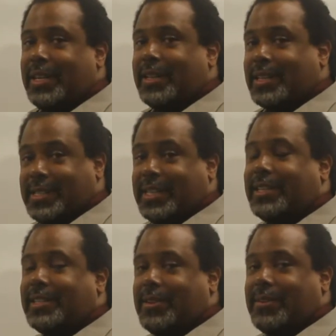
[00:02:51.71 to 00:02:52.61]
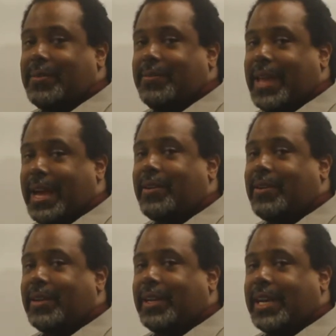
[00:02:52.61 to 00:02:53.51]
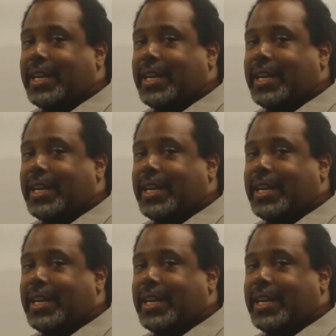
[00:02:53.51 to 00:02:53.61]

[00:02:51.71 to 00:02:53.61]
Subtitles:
the c term that currently